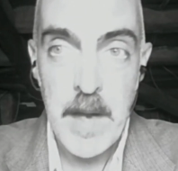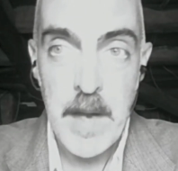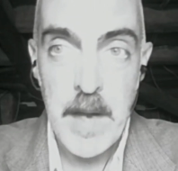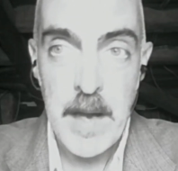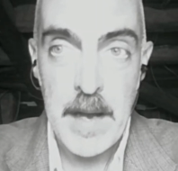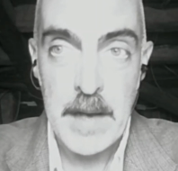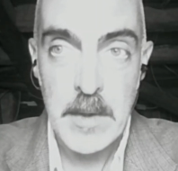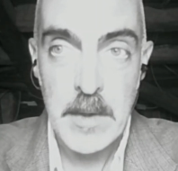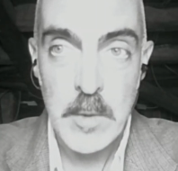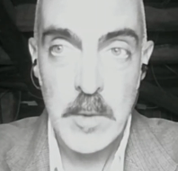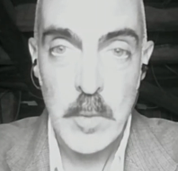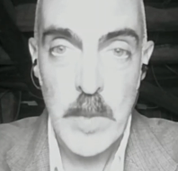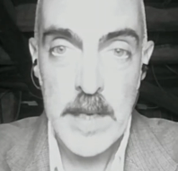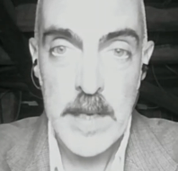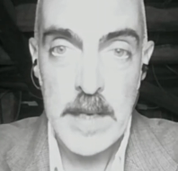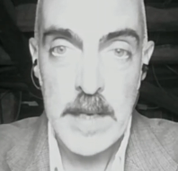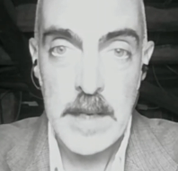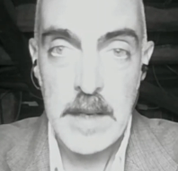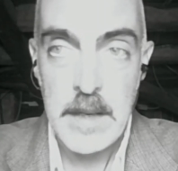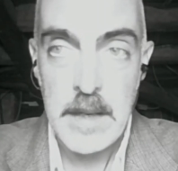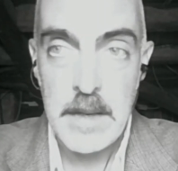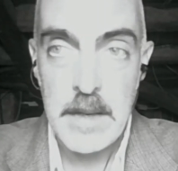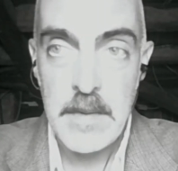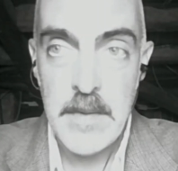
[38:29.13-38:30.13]
and
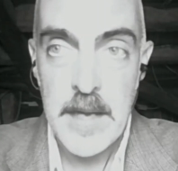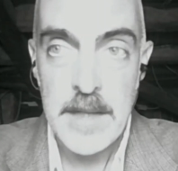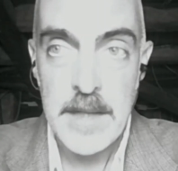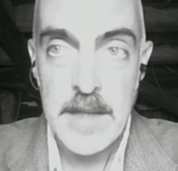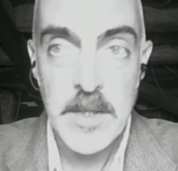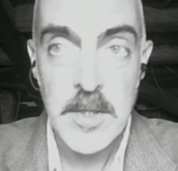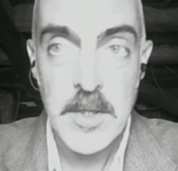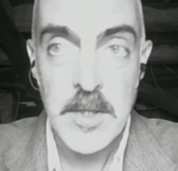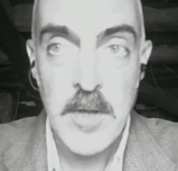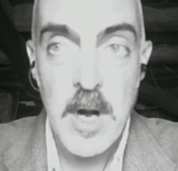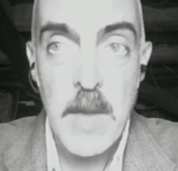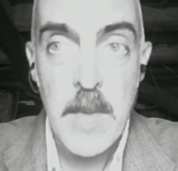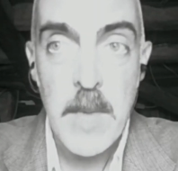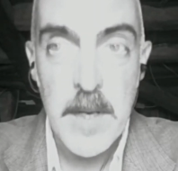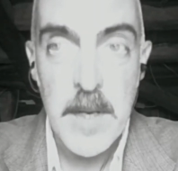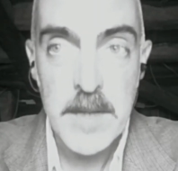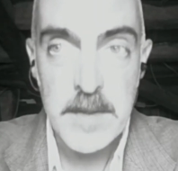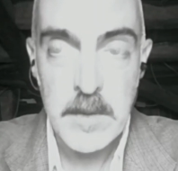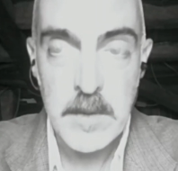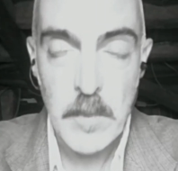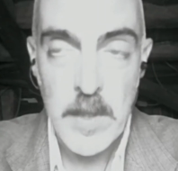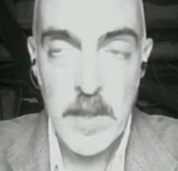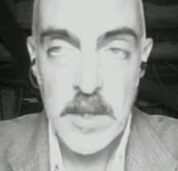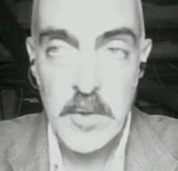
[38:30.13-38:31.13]
they disturb us,
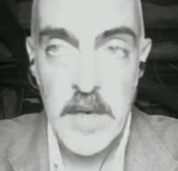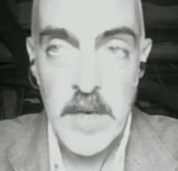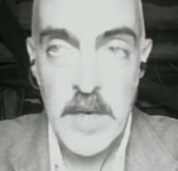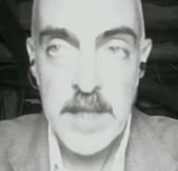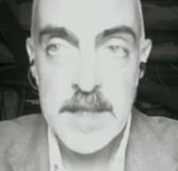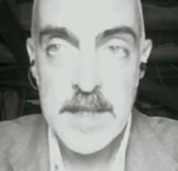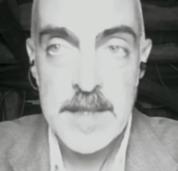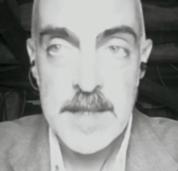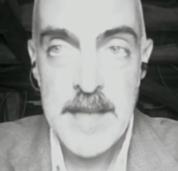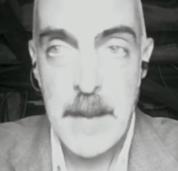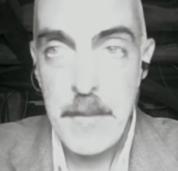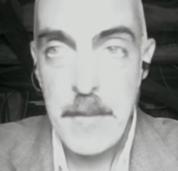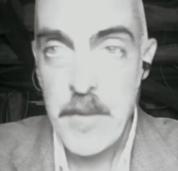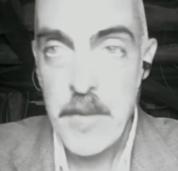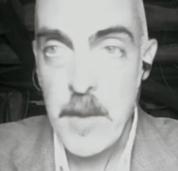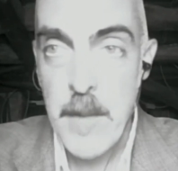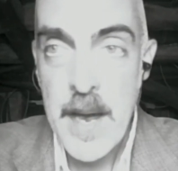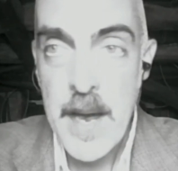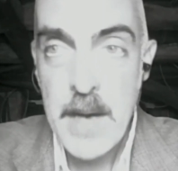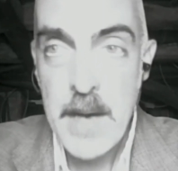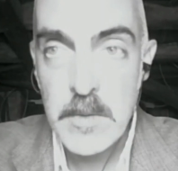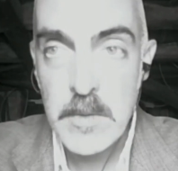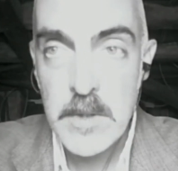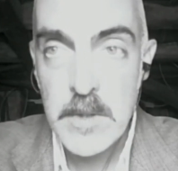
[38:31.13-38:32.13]
and we try to stamp them
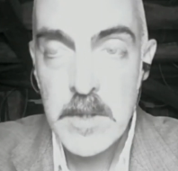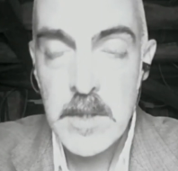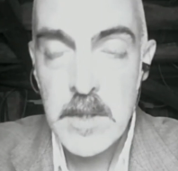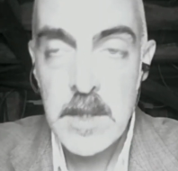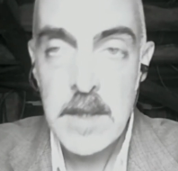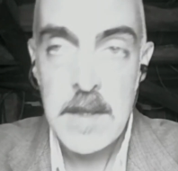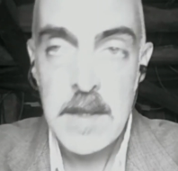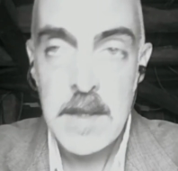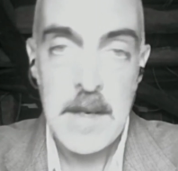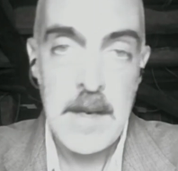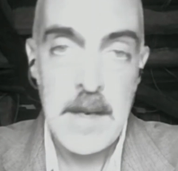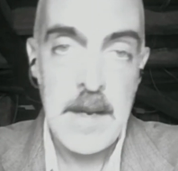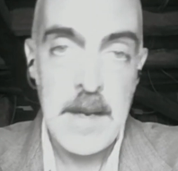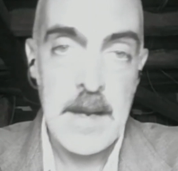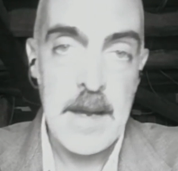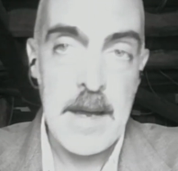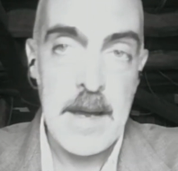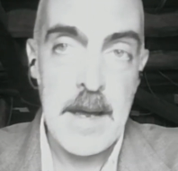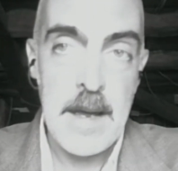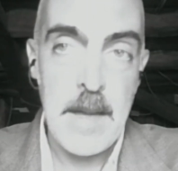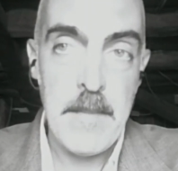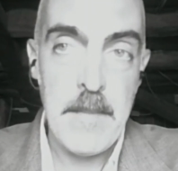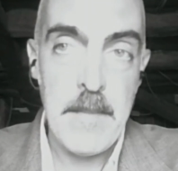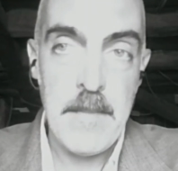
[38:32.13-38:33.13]
out.
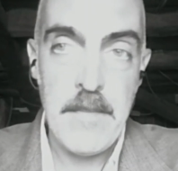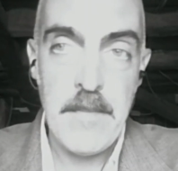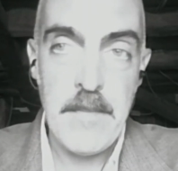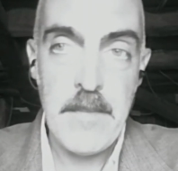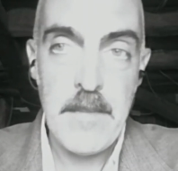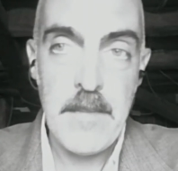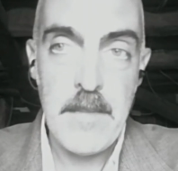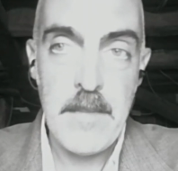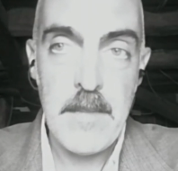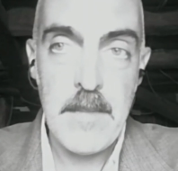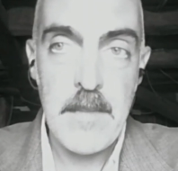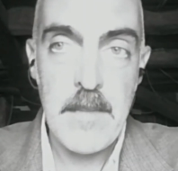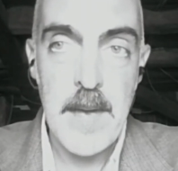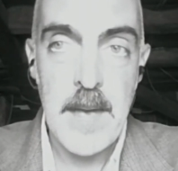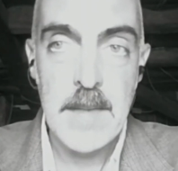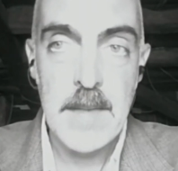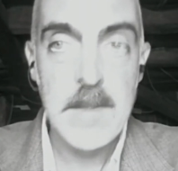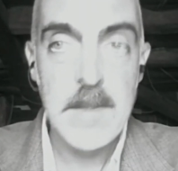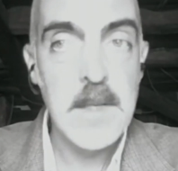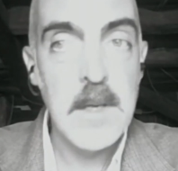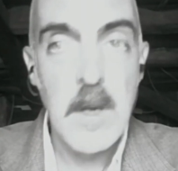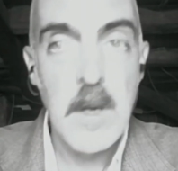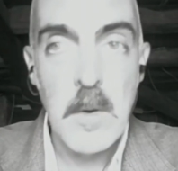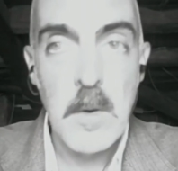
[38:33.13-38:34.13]
And
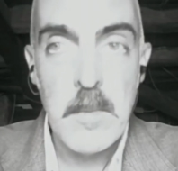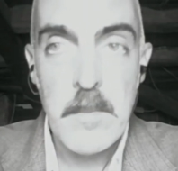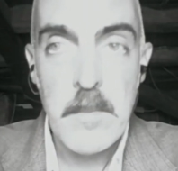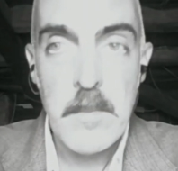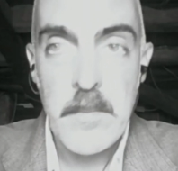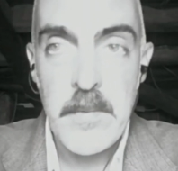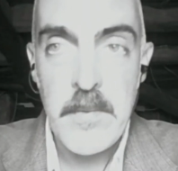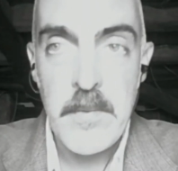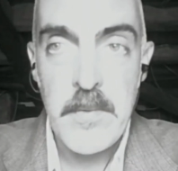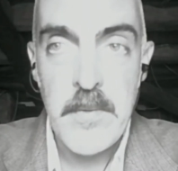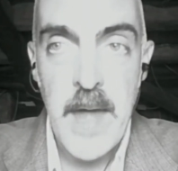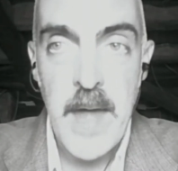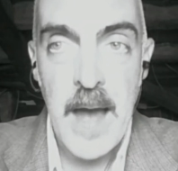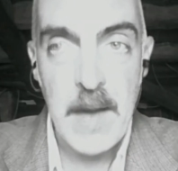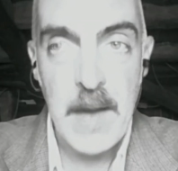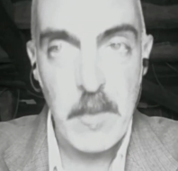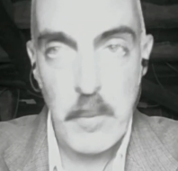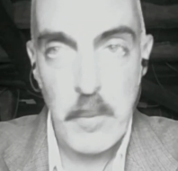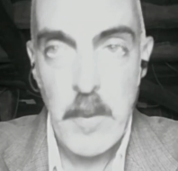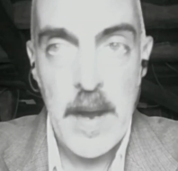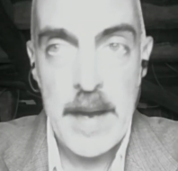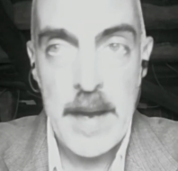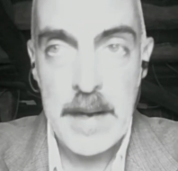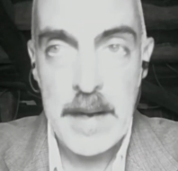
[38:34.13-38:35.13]
you know, that
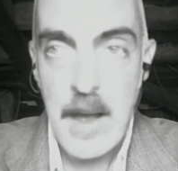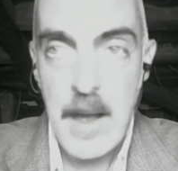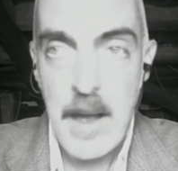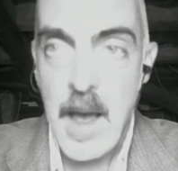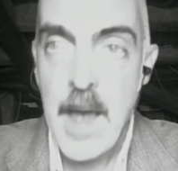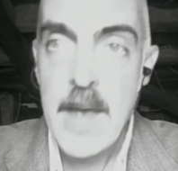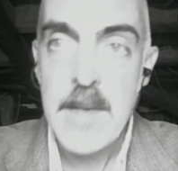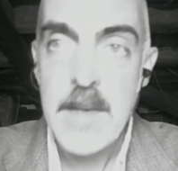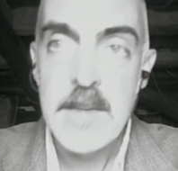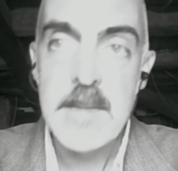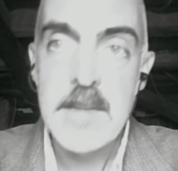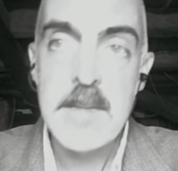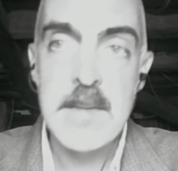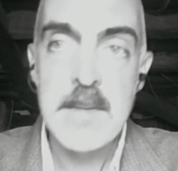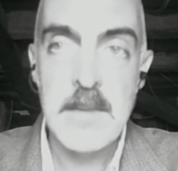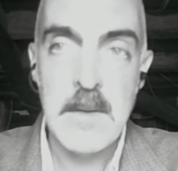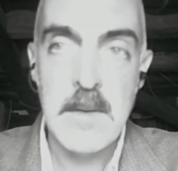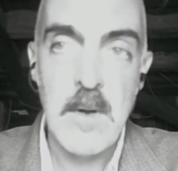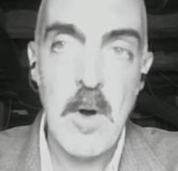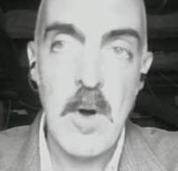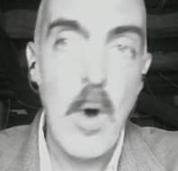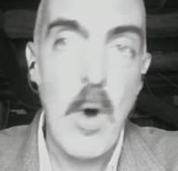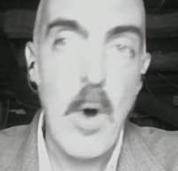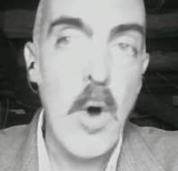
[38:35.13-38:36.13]
way lies
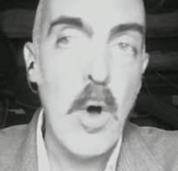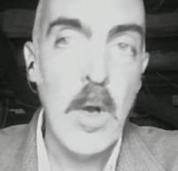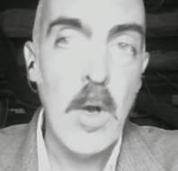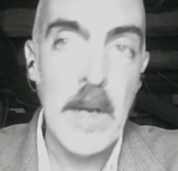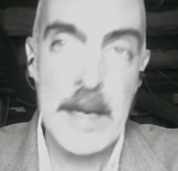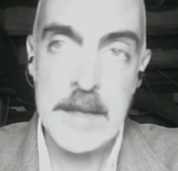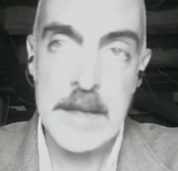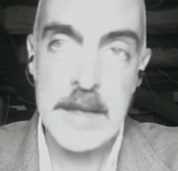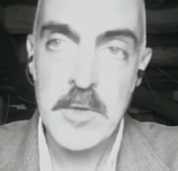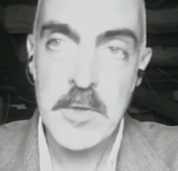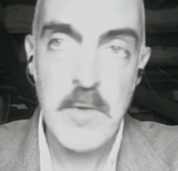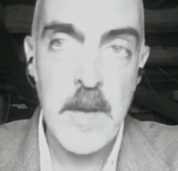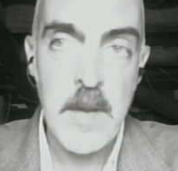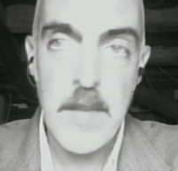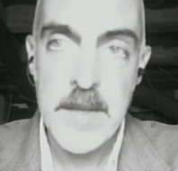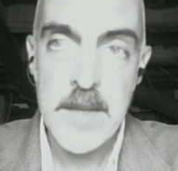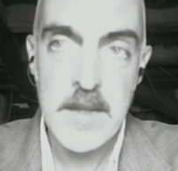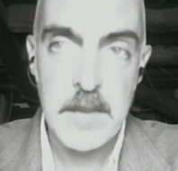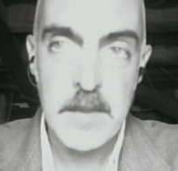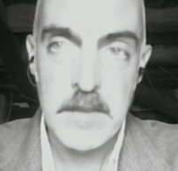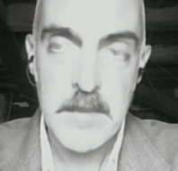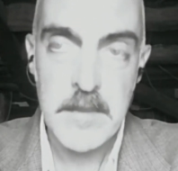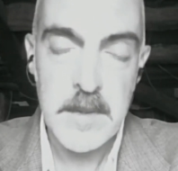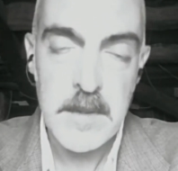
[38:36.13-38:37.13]
all
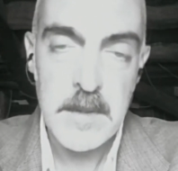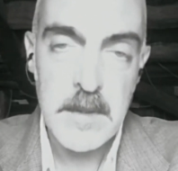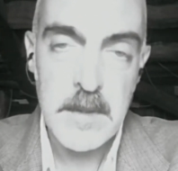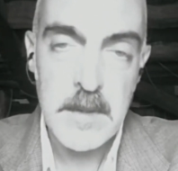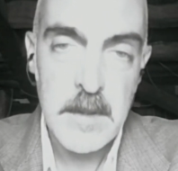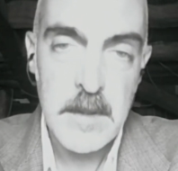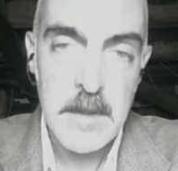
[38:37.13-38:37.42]
extremisms.